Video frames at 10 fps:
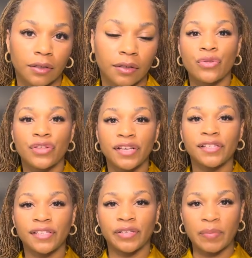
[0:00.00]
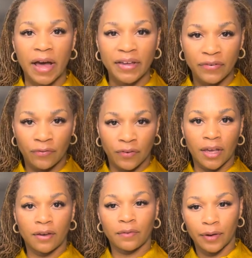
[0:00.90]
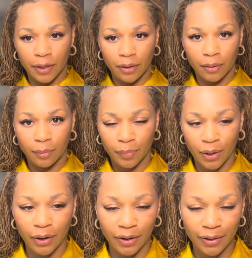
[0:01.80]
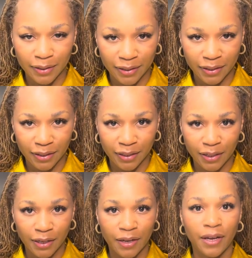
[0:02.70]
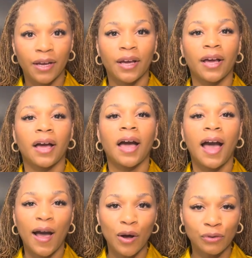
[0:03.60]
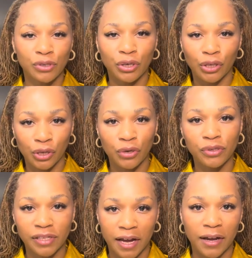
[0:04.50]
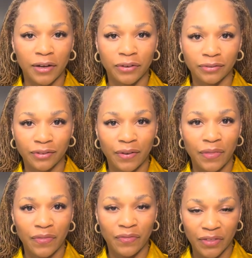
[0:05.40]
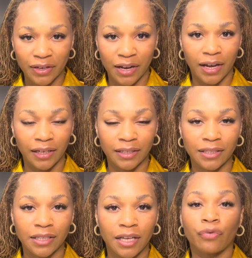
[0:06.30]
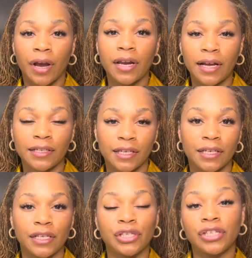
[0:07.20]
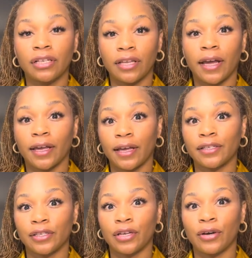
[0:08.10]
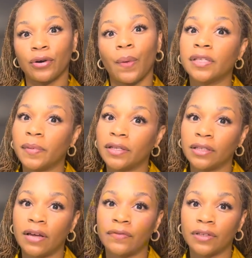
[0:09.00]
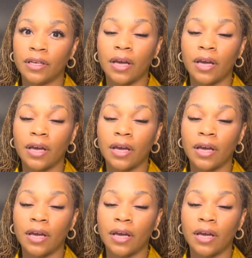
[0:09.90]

This is my favorite part. How to close down the night. Great idea to let guests know it's been lovely.